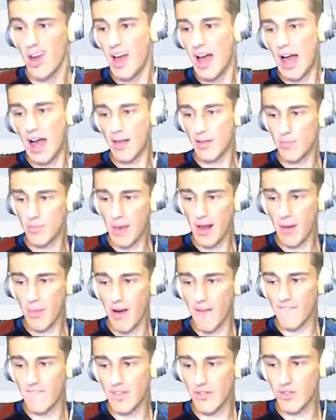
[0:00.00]
I spent
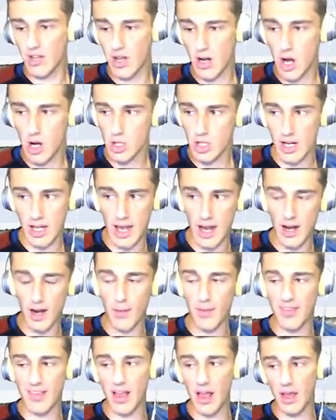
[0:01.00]
about 1,500. He ended up
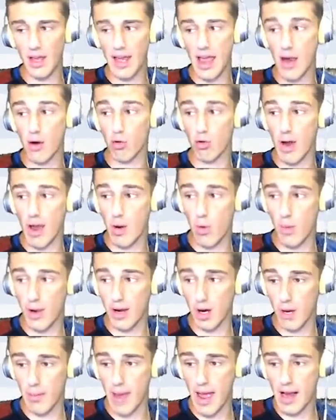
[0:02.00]
selling at right
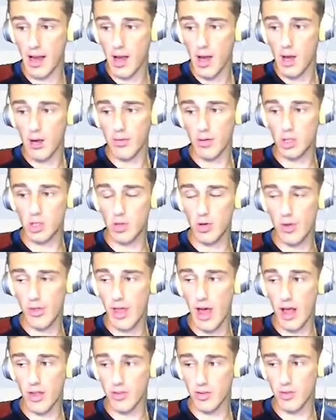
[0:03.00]
winger back for
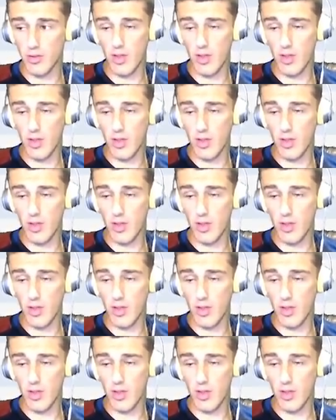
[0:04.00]
2,000.